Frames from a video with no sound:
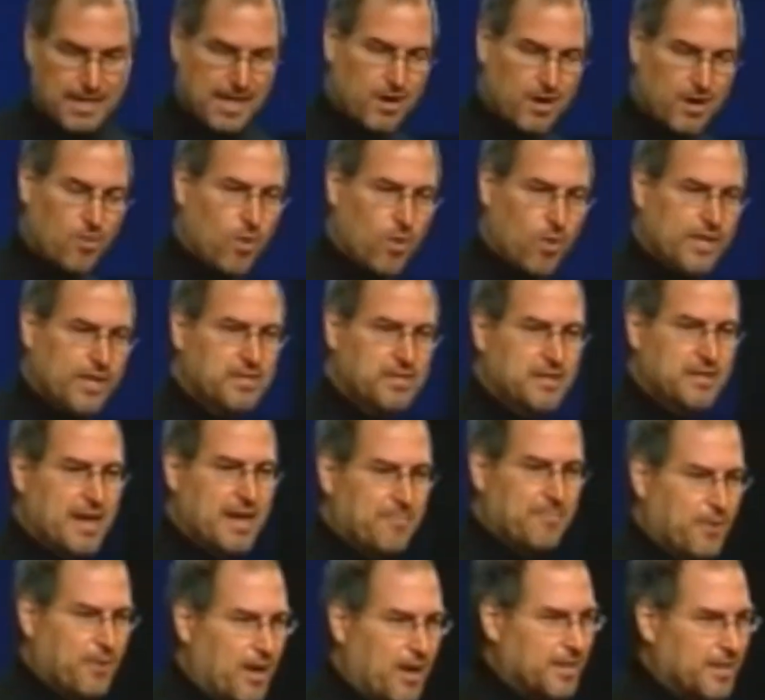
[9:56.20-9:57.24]
What is
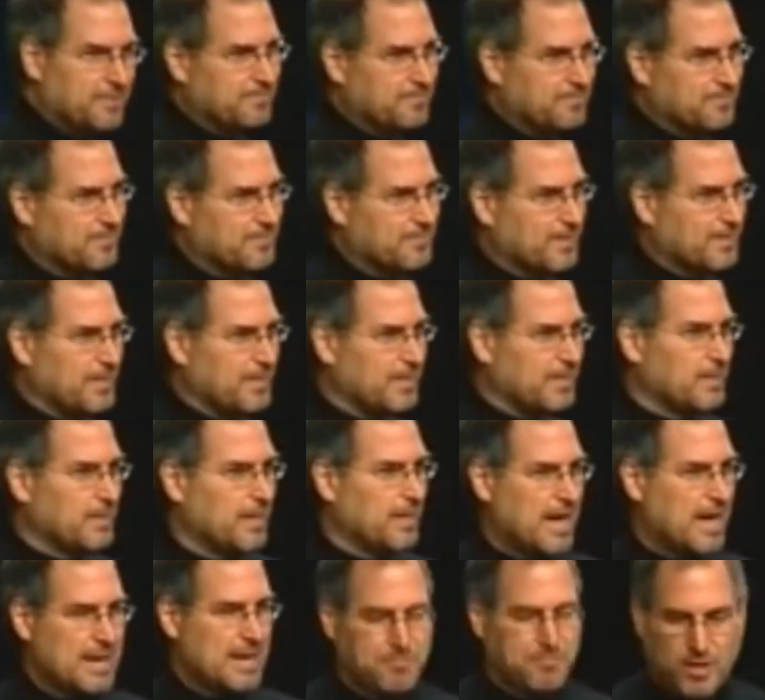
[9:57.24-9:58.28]
iPod?
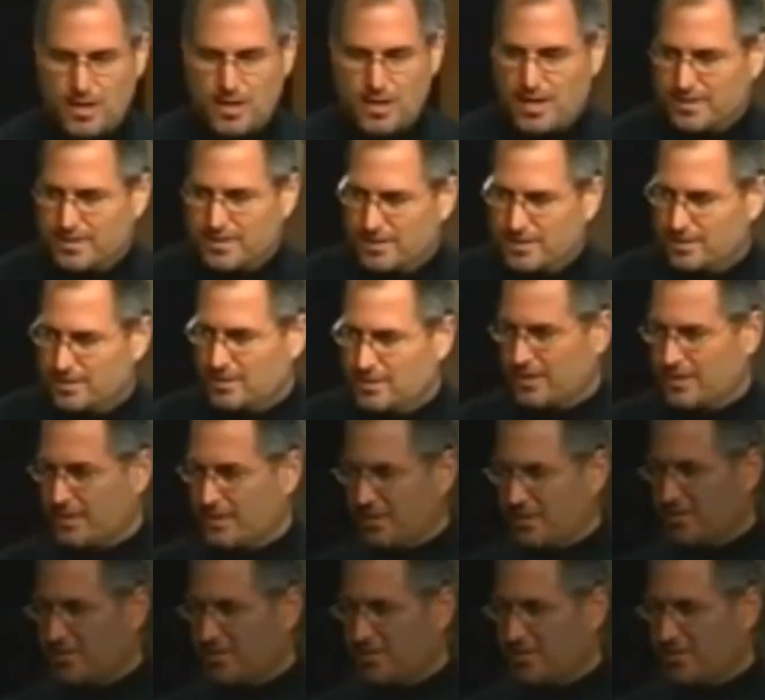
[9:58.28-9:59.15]
iPod is an